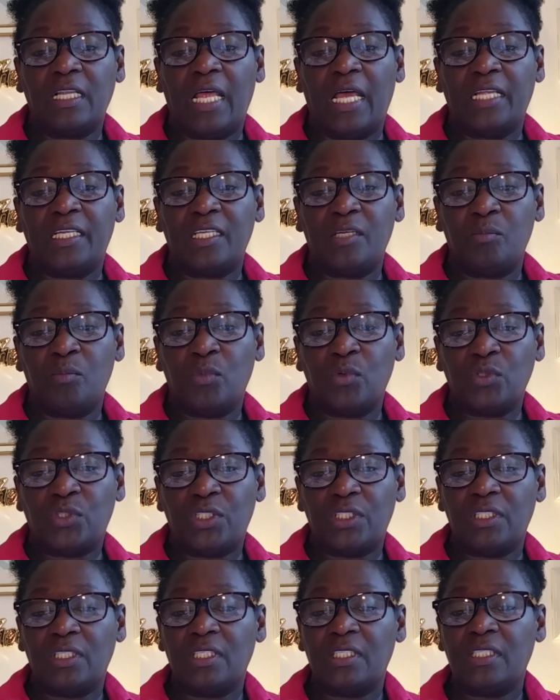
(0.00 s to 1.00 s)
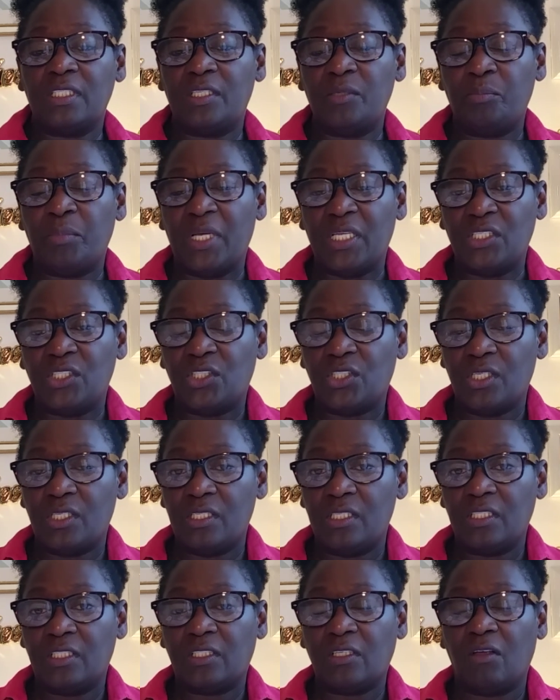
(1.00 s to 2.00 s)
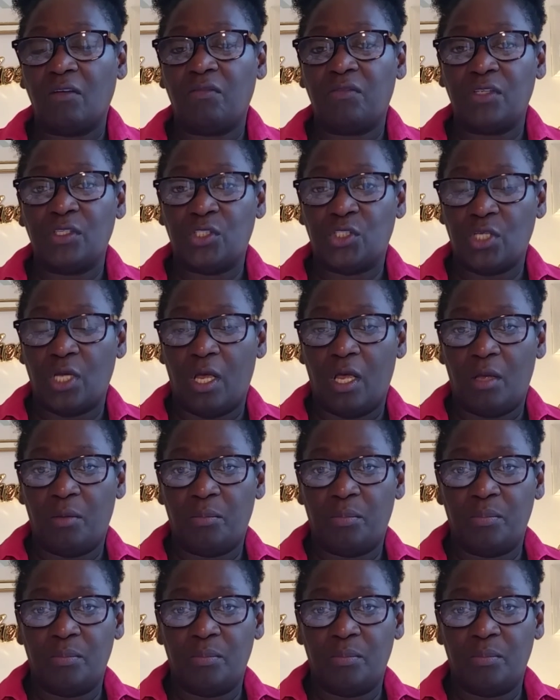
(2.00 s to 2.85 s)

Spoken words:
and emotional dimensions of the job.